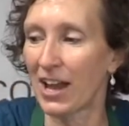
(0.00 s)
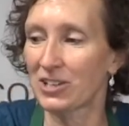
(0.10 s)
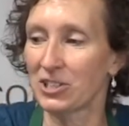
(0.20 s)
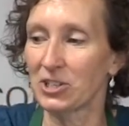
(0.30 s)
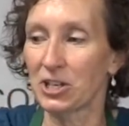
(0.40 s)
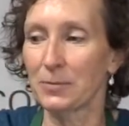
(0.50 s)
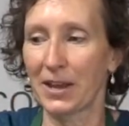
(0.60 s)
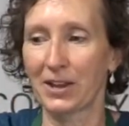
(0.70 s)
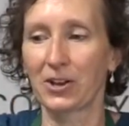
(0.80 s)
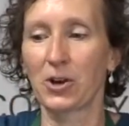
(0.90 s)
actually could
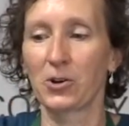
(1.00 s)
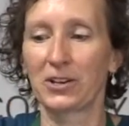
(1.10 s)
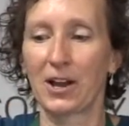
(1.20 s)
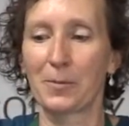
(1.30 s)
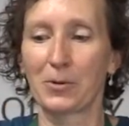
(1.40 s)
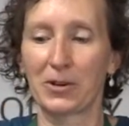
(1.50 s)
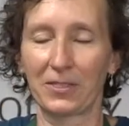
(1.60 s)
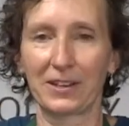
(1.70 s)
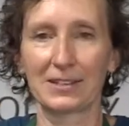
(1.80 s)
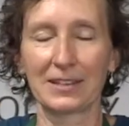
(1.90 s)
make a Kokidama
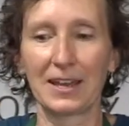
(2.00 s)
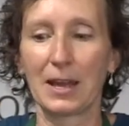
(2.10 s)
with this,